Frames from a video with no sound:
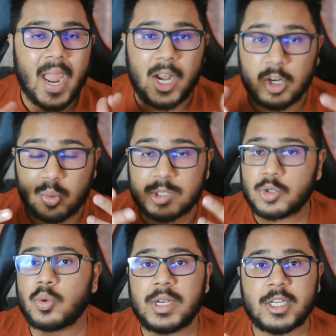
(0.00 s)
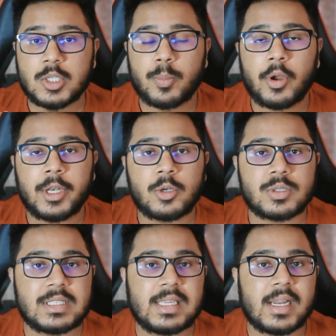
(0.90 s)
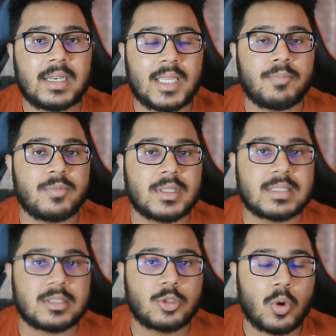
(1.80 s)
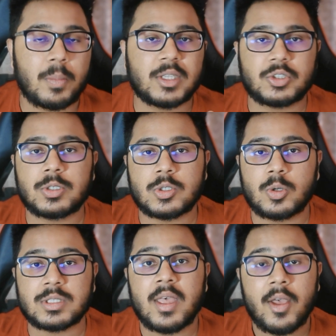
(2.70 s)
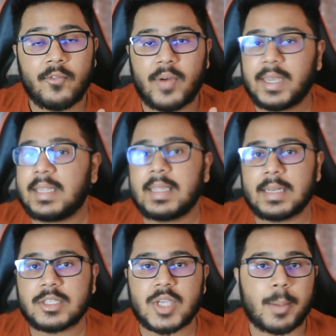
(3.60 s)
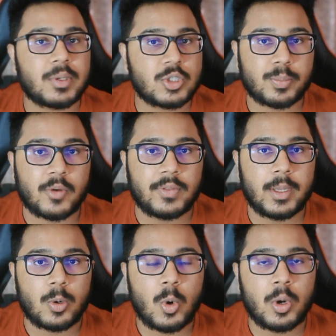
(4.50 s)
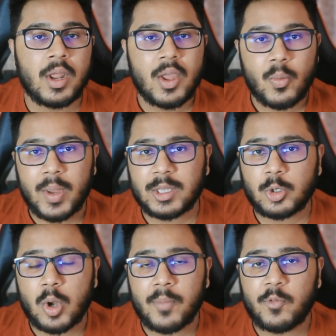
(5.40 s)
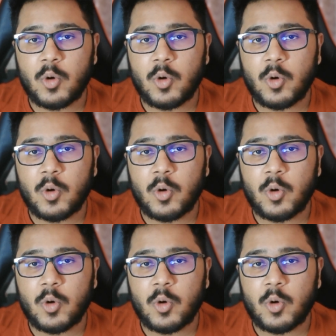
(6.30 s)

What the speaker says: and it was truly disappointing to see a team with so much resource fighting in a championship of their own, where the top